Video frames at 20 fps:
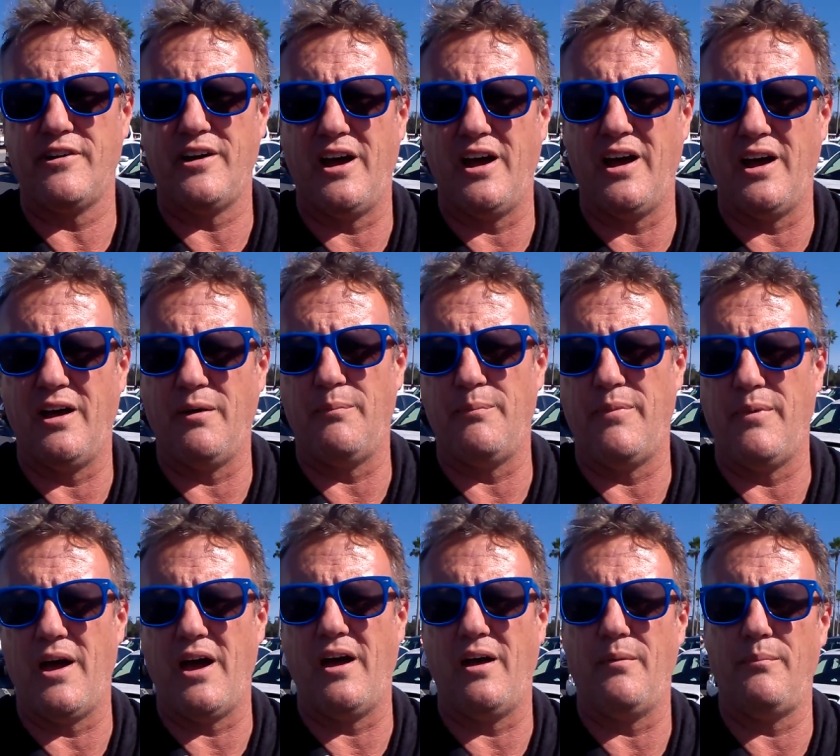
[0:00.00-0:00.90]
Uh,
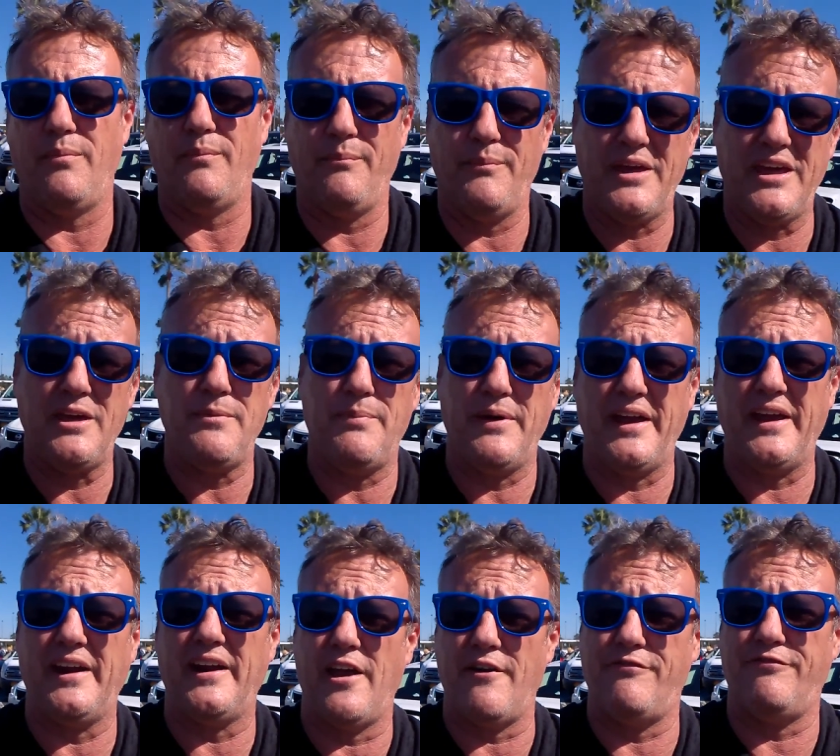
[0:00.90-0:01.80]
uh, me
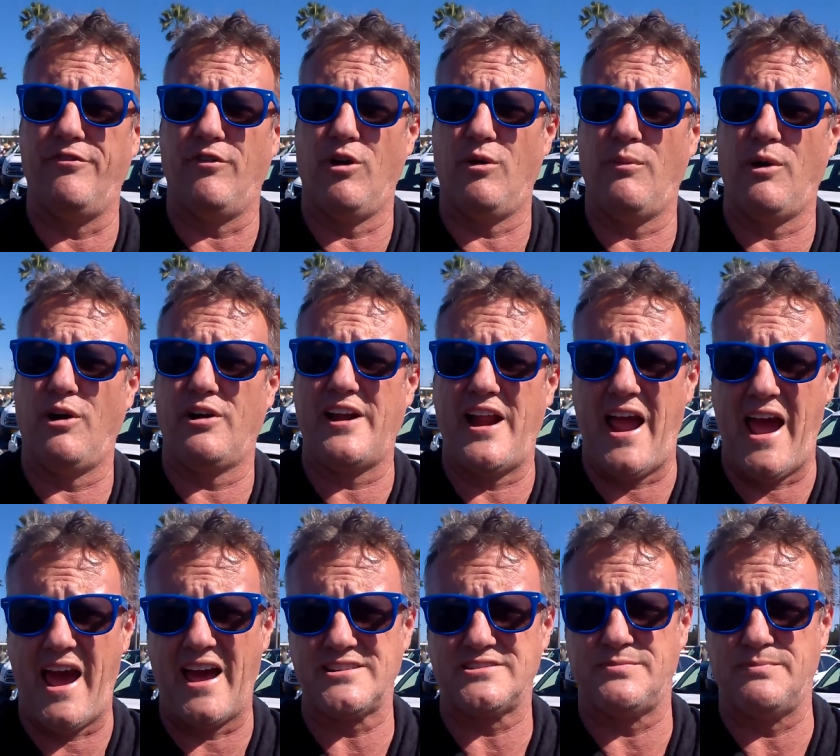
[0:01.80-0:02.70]
being a former
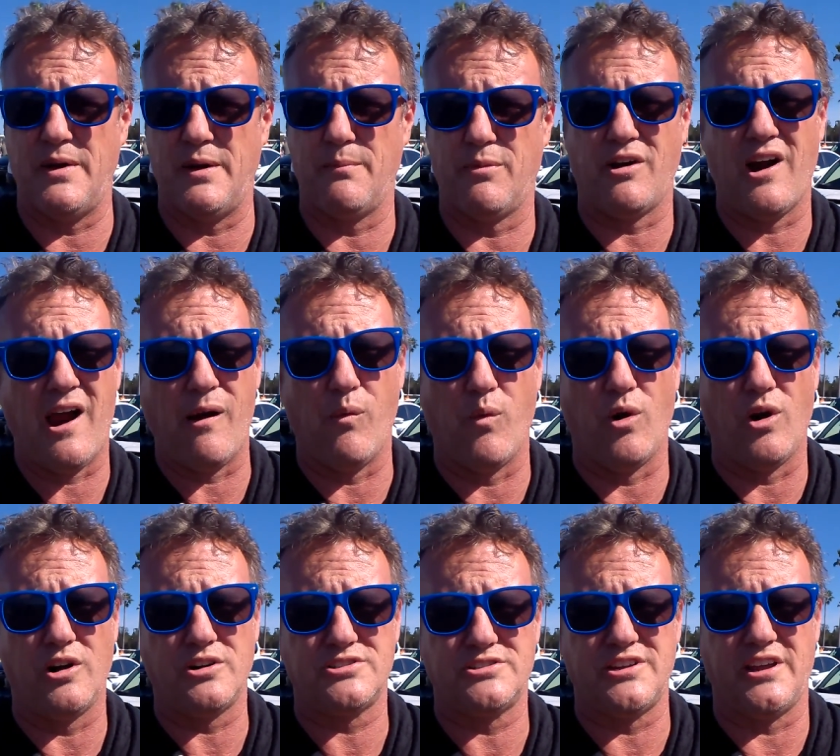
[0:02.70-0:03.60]
cast member, I
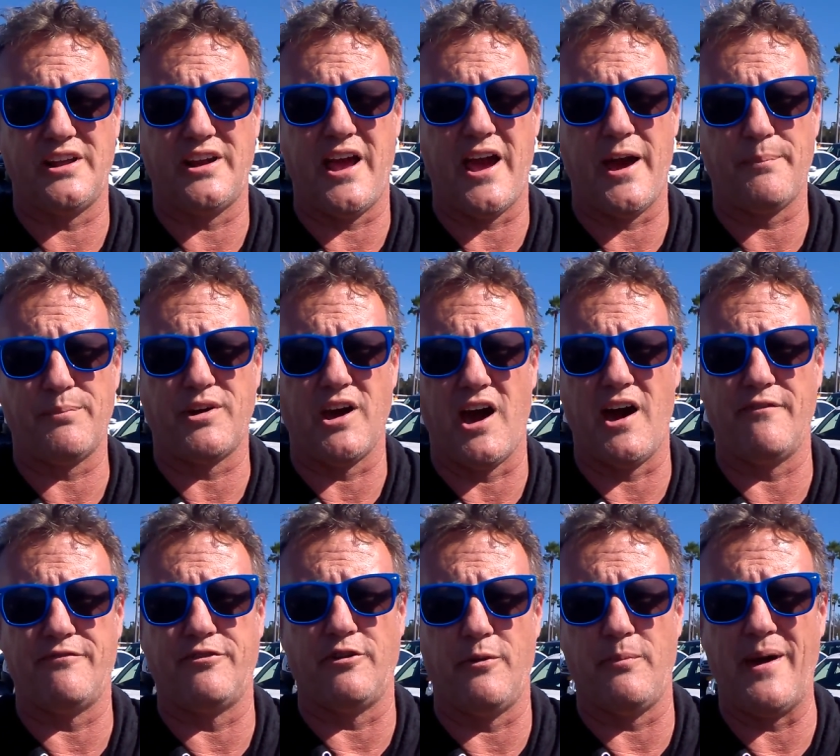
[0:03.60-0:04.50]
worked at
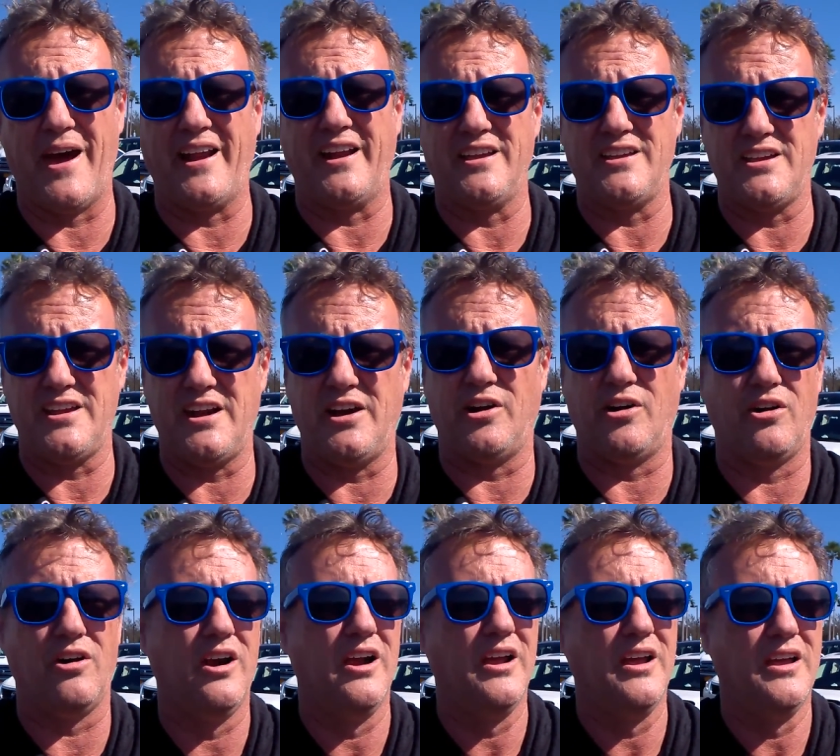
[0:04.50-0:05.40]
Atcom for about a
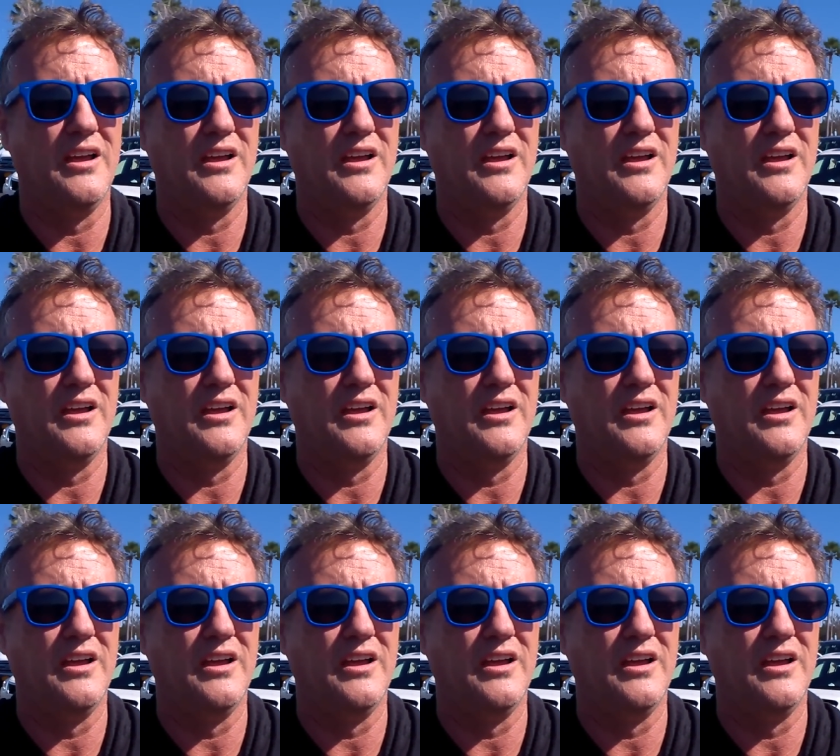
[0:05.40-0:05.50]
year